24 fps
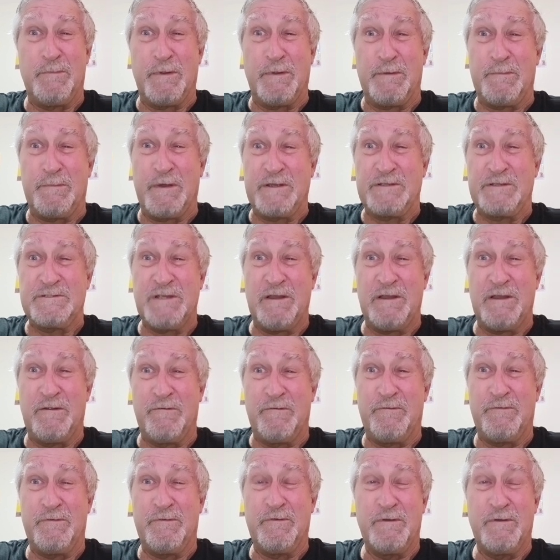
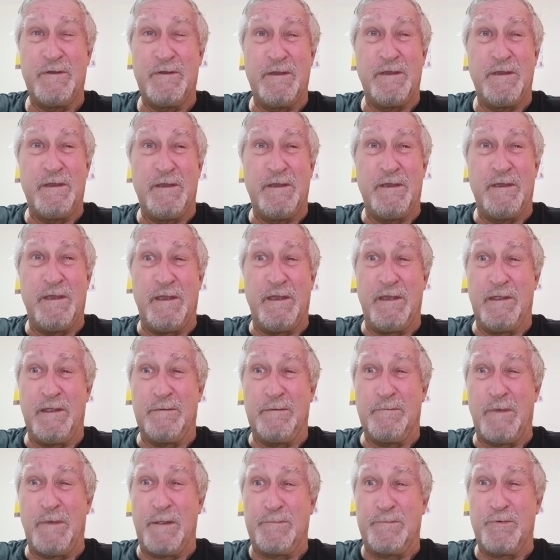myself and
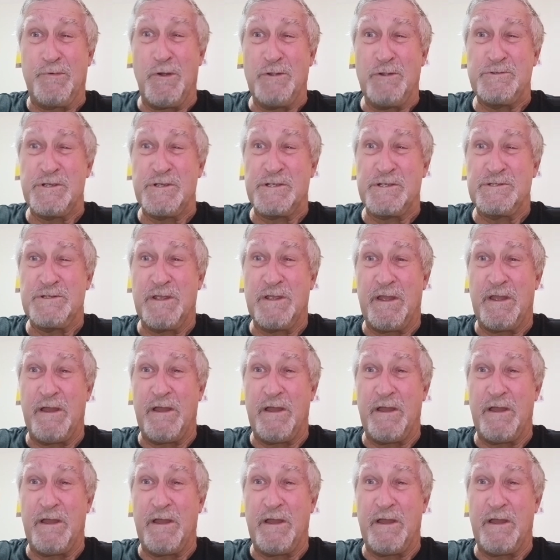my projects